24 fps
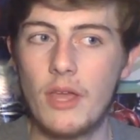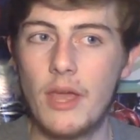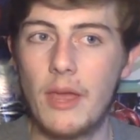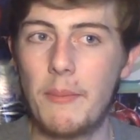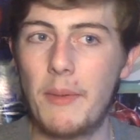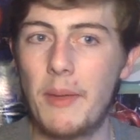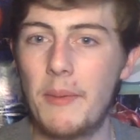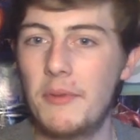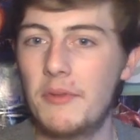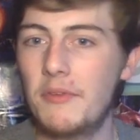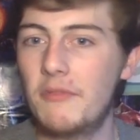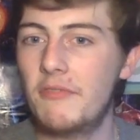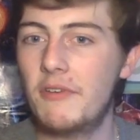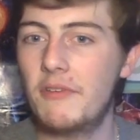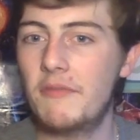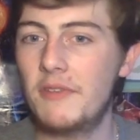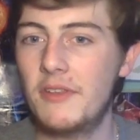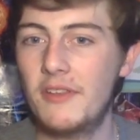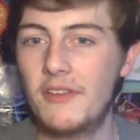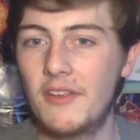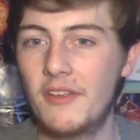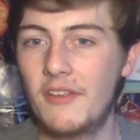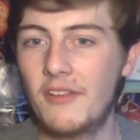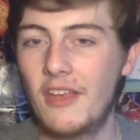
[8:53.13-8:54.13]
maybe
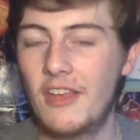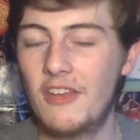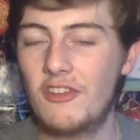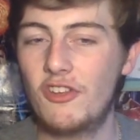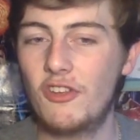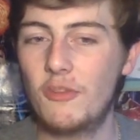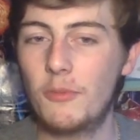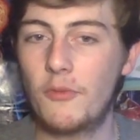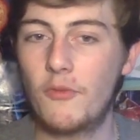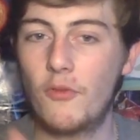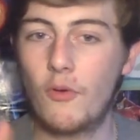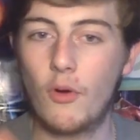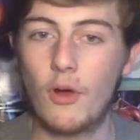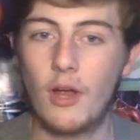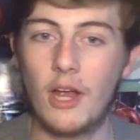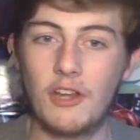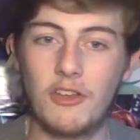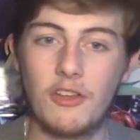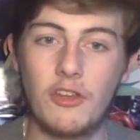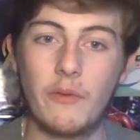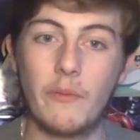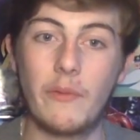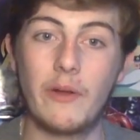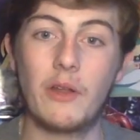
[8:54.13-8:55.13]
50, 60 issues before
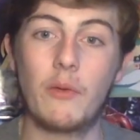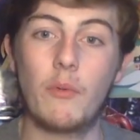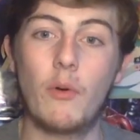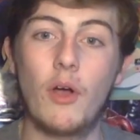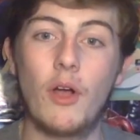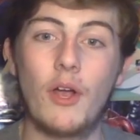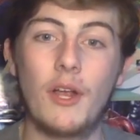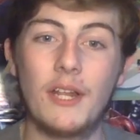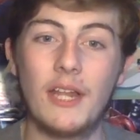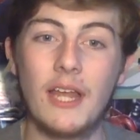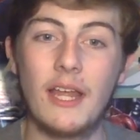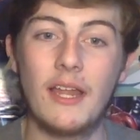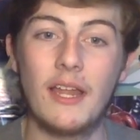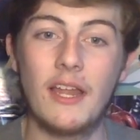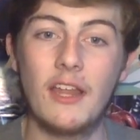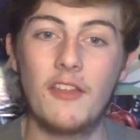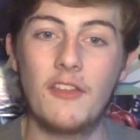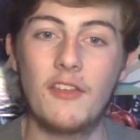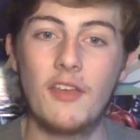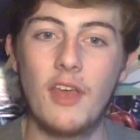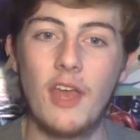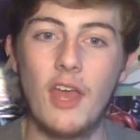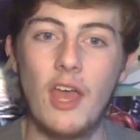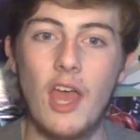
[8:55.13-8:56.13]
actually where The Walking Dead
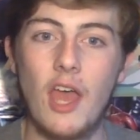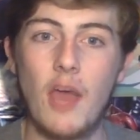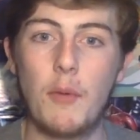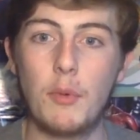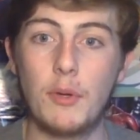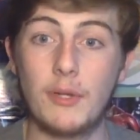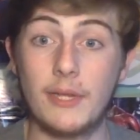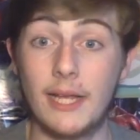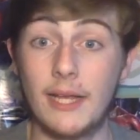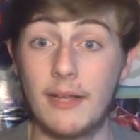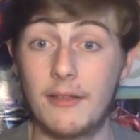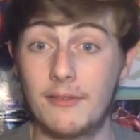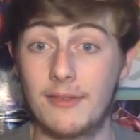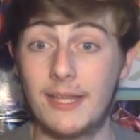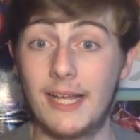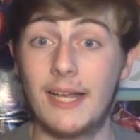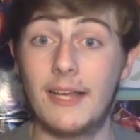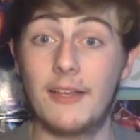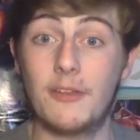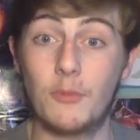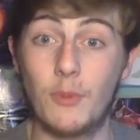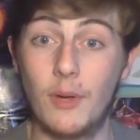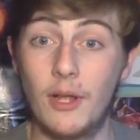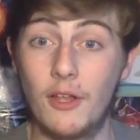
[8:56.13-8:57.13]
ends. But that
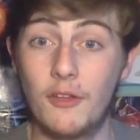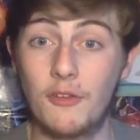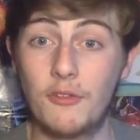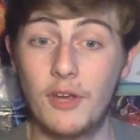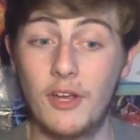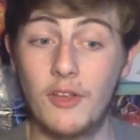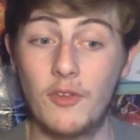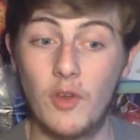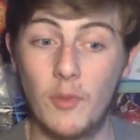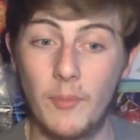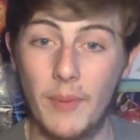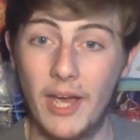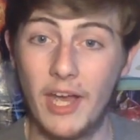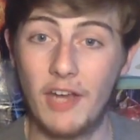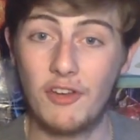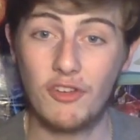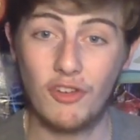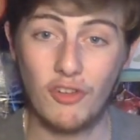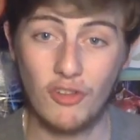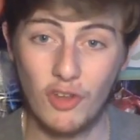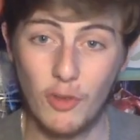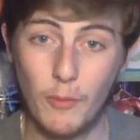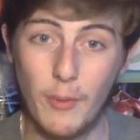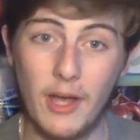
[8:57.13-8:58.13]
as well is great, so I might
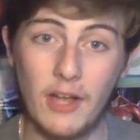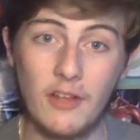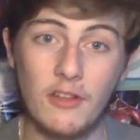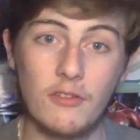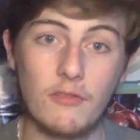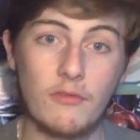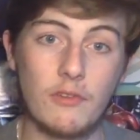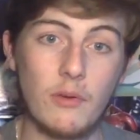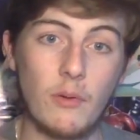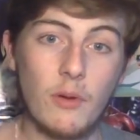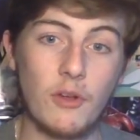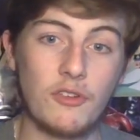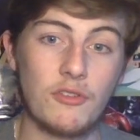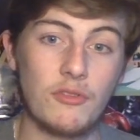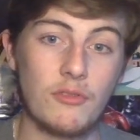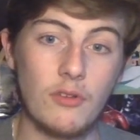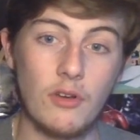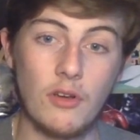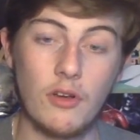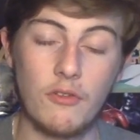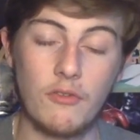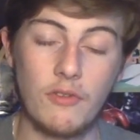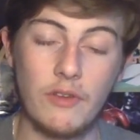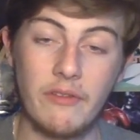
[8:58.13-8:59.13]
actually just go back to rewatch
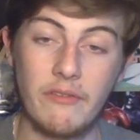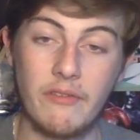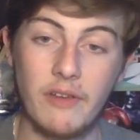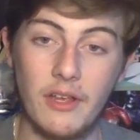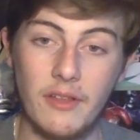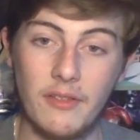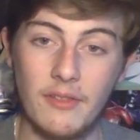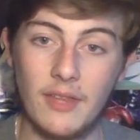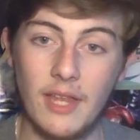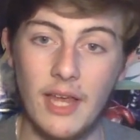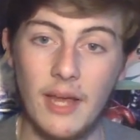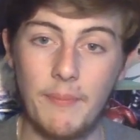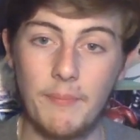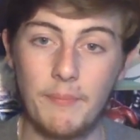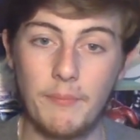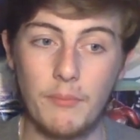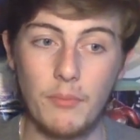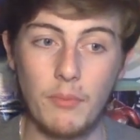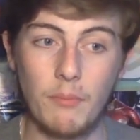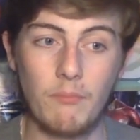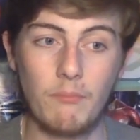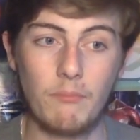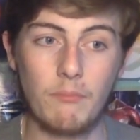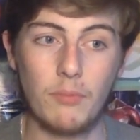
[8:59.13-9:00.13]
or rereading that.
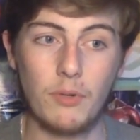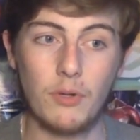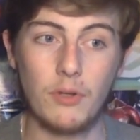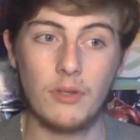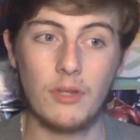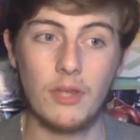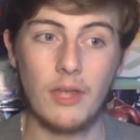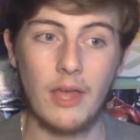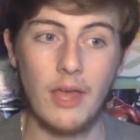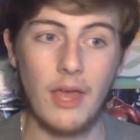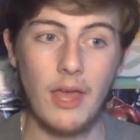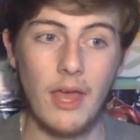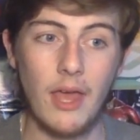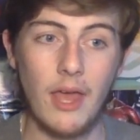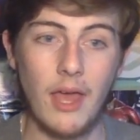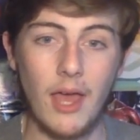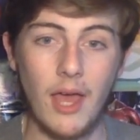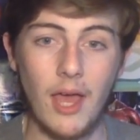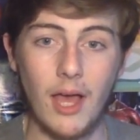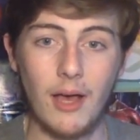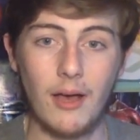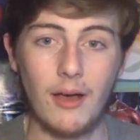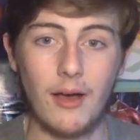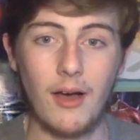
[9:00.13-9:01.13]
But
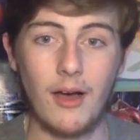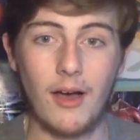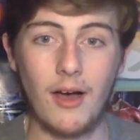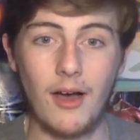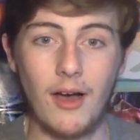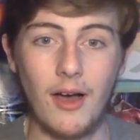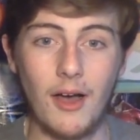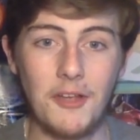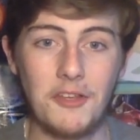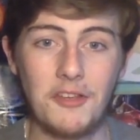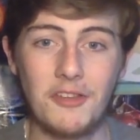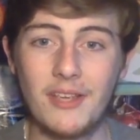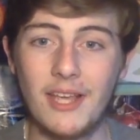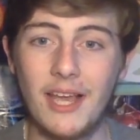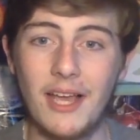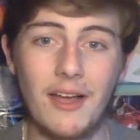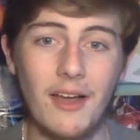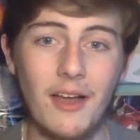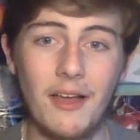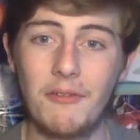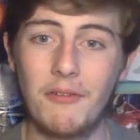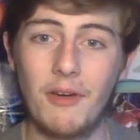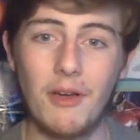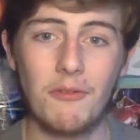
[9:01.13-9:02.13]
I just
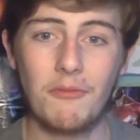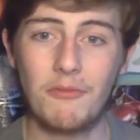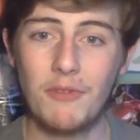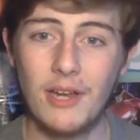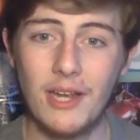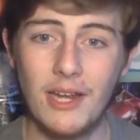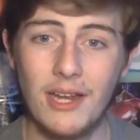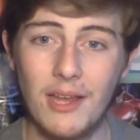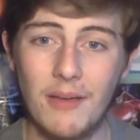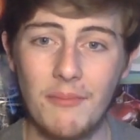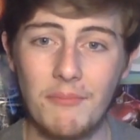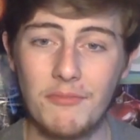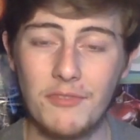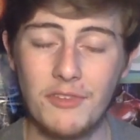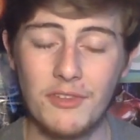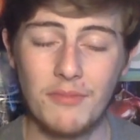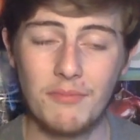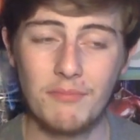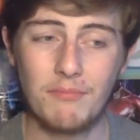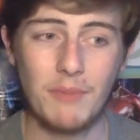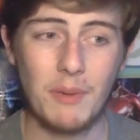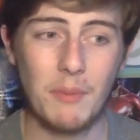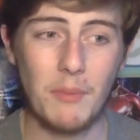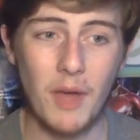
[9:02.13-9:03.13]
can't.
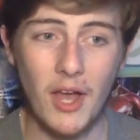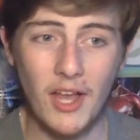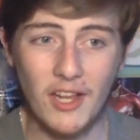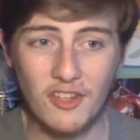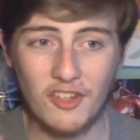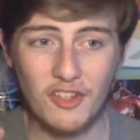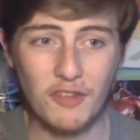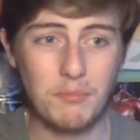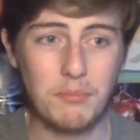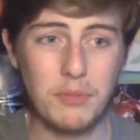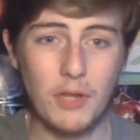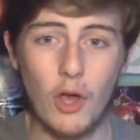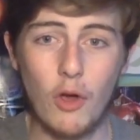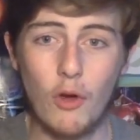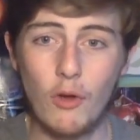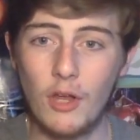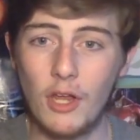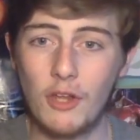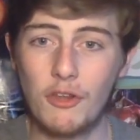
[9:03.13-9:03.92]
My mind is just blown.